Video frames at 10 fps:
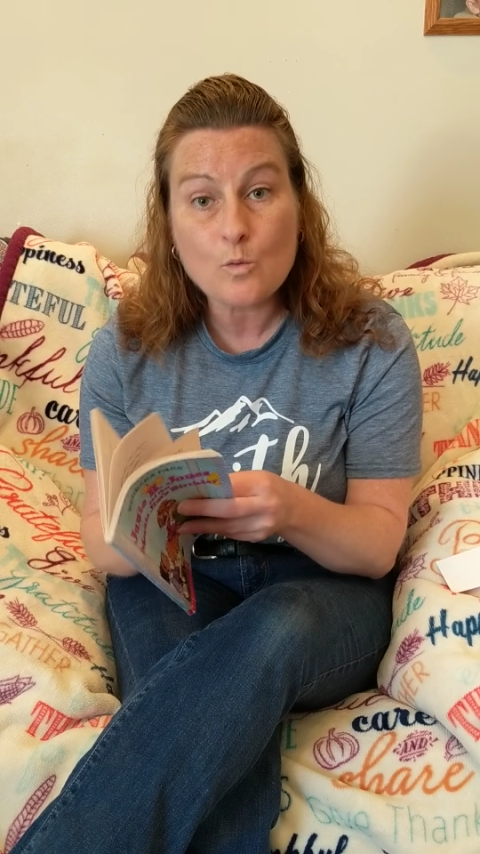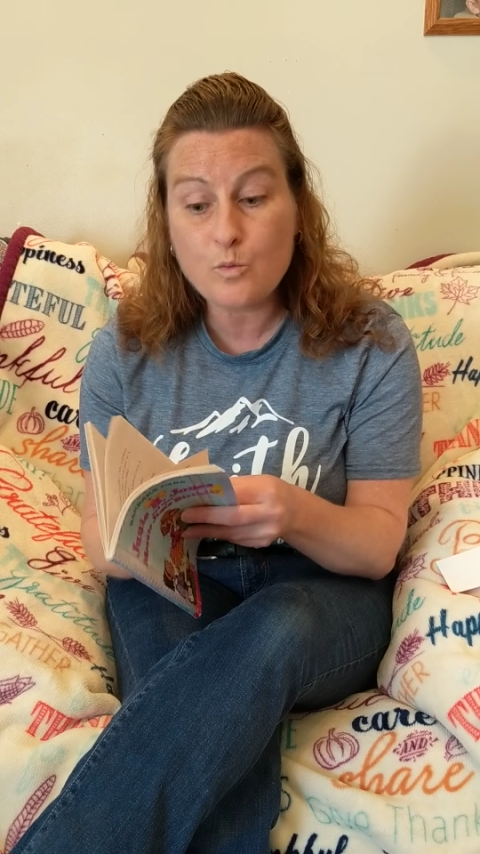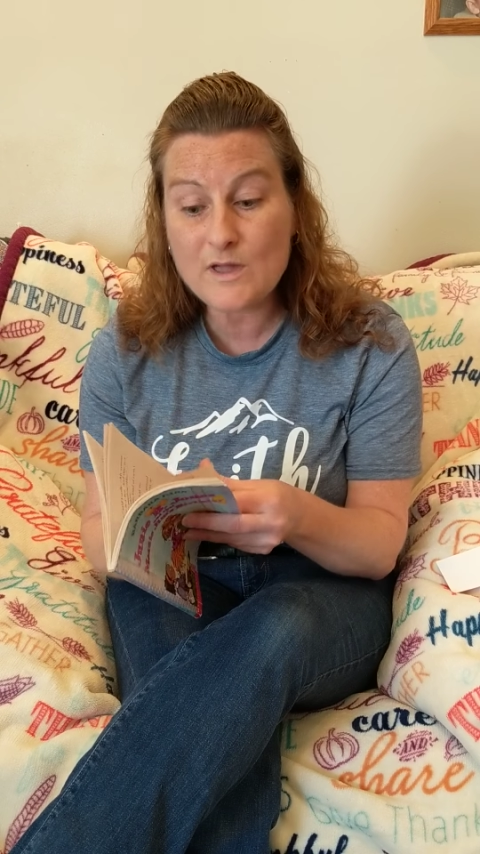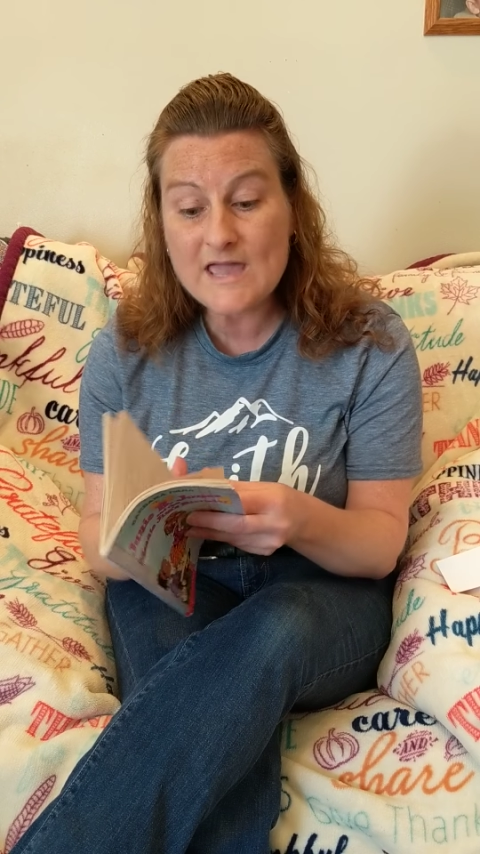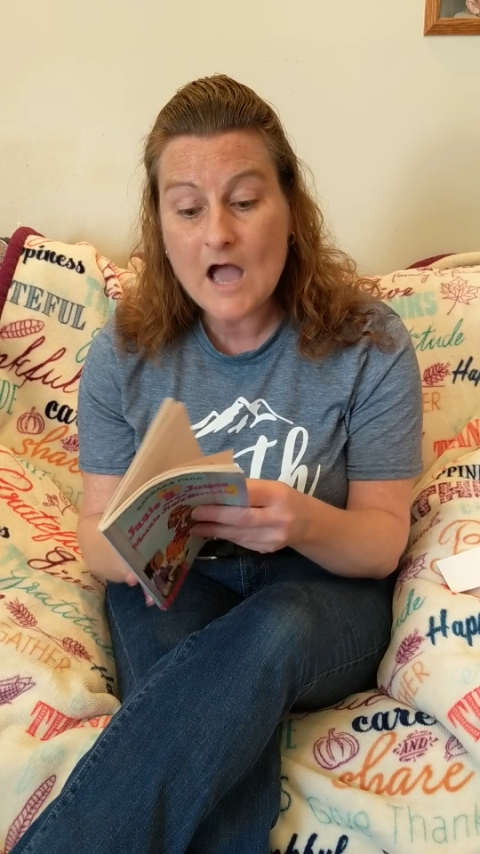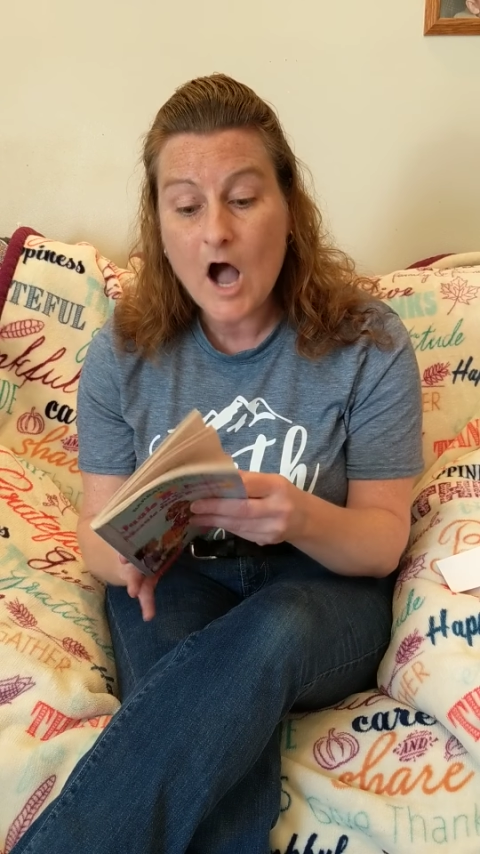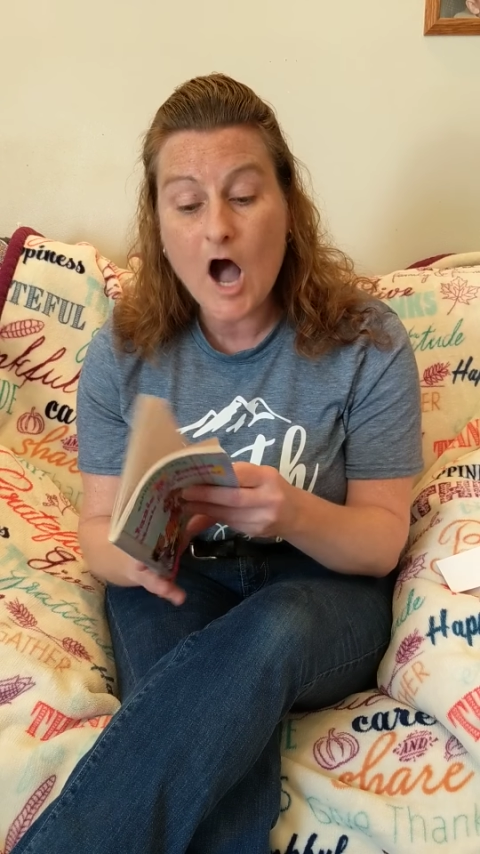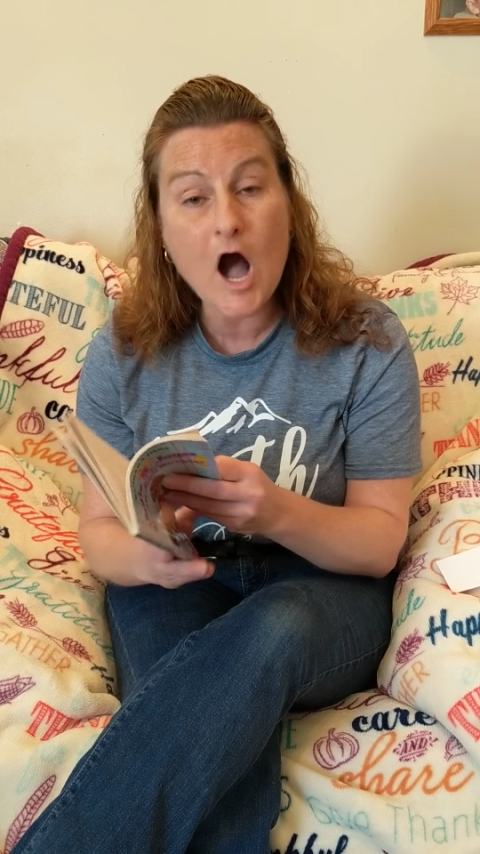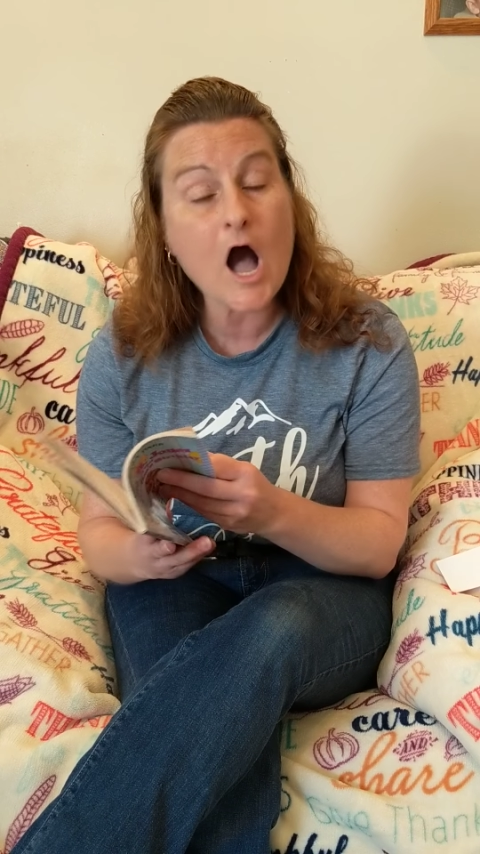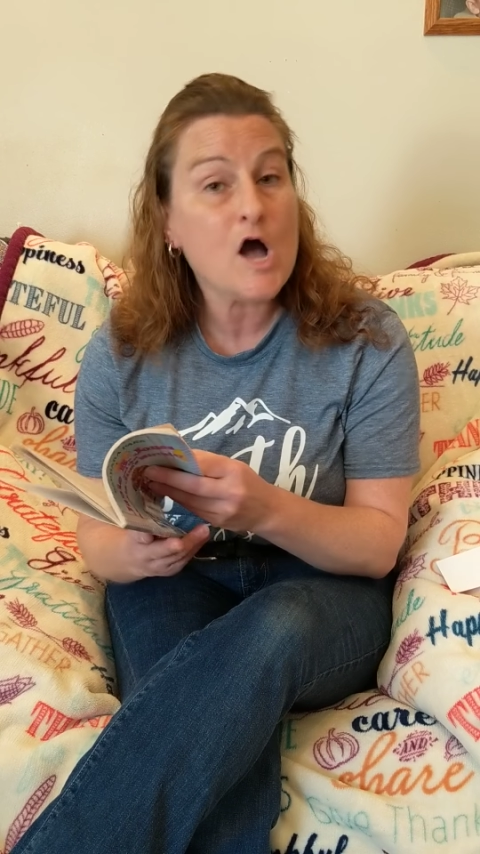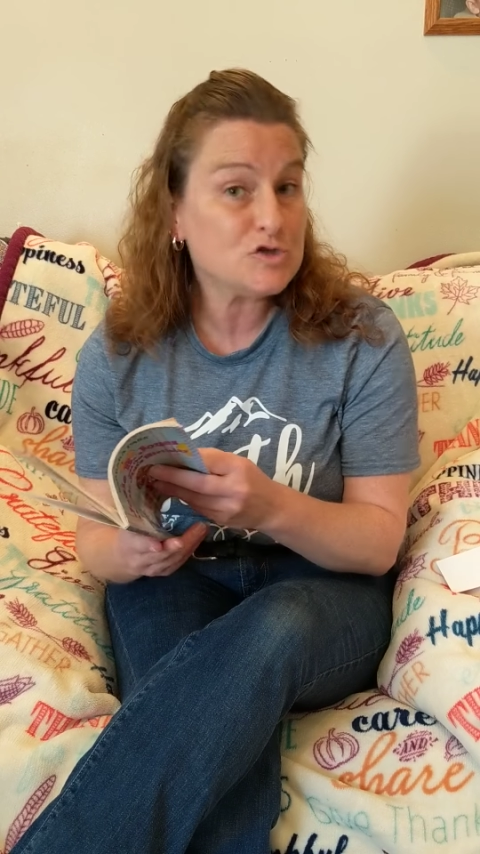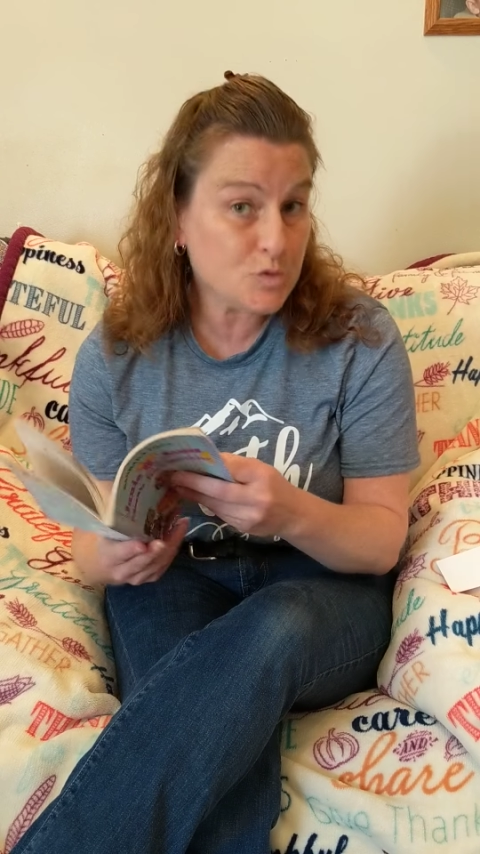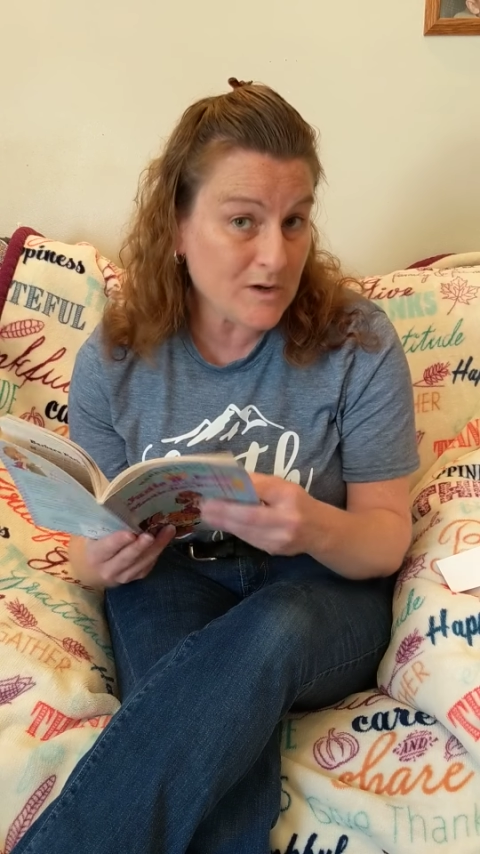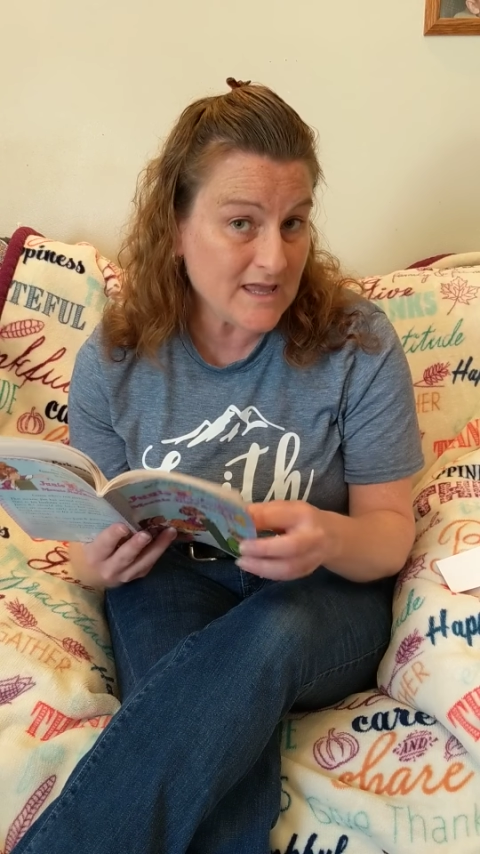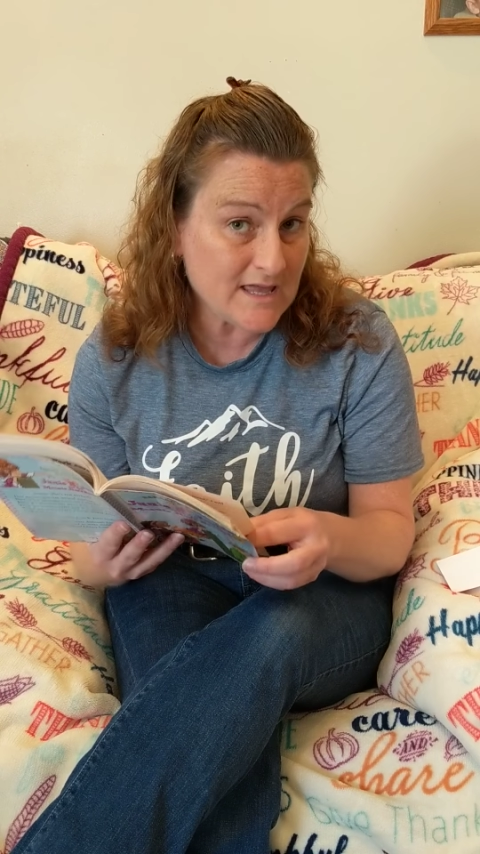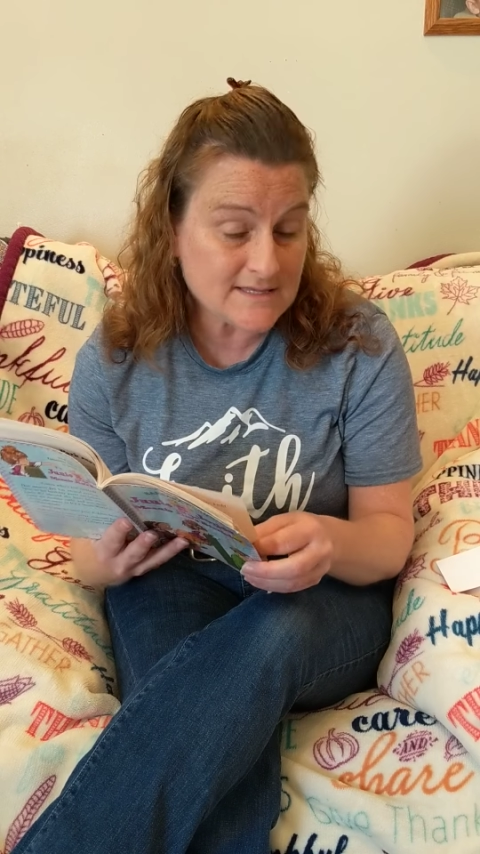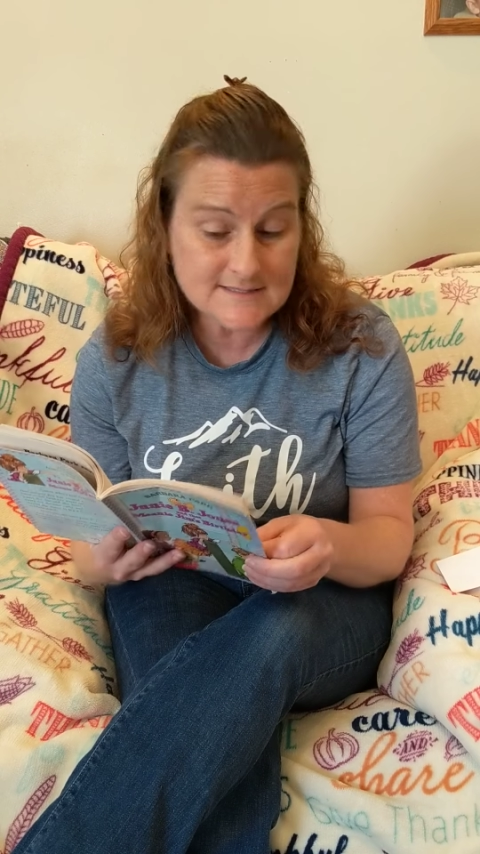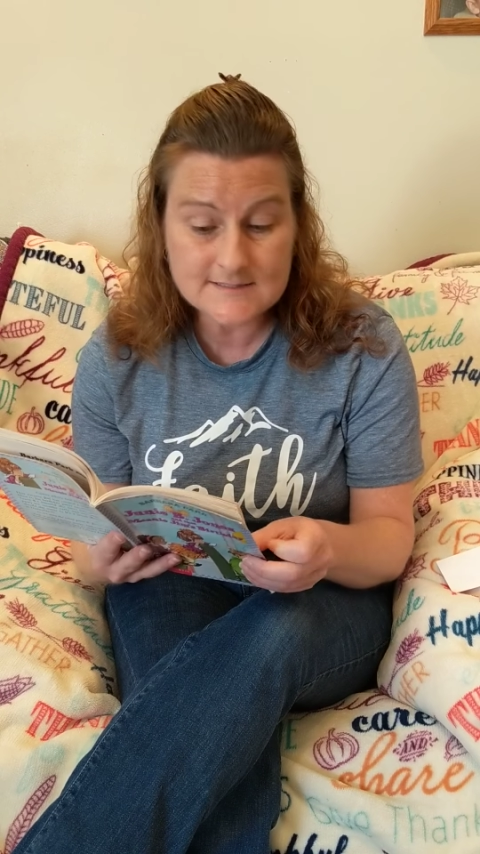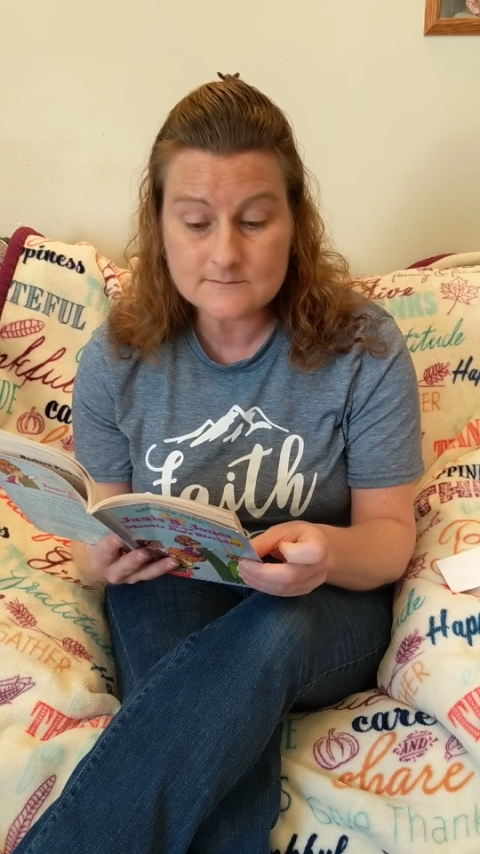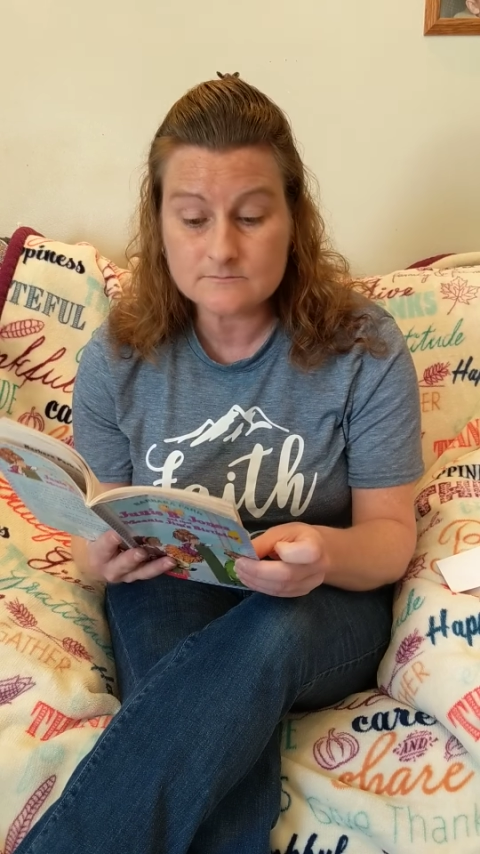we are
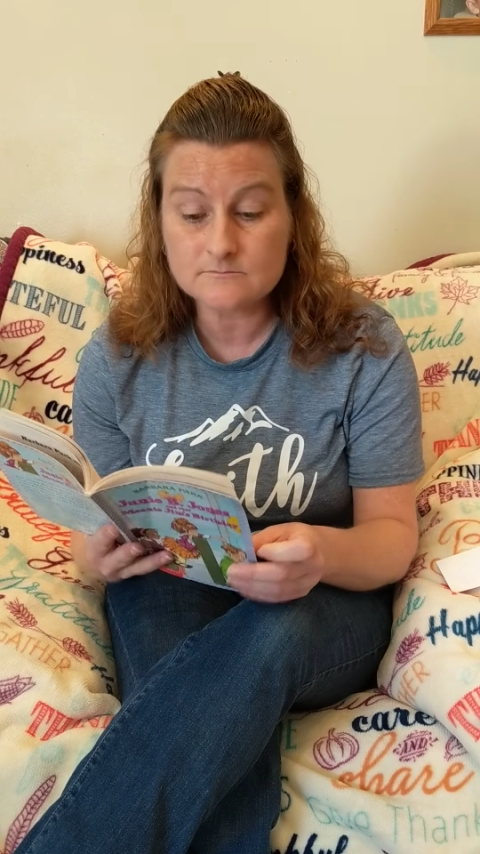twins,